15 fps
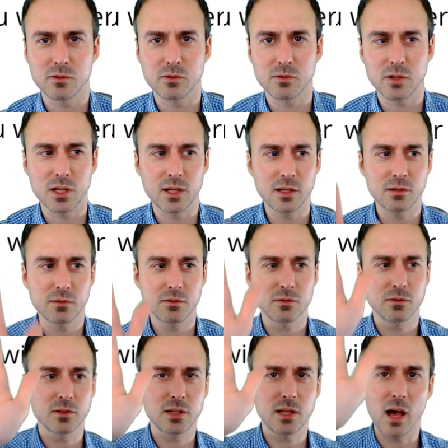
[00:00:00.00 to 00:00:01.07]
Can I
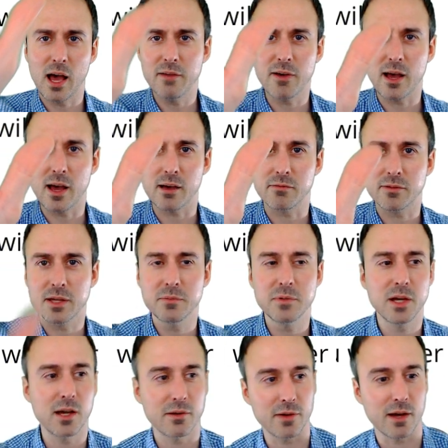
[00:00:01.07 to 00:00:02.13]
high five? Give me a
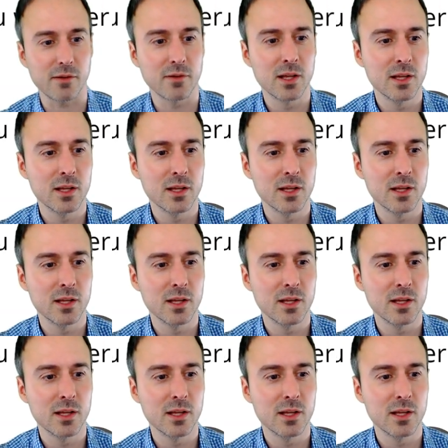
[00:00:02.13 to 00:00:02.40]
high five.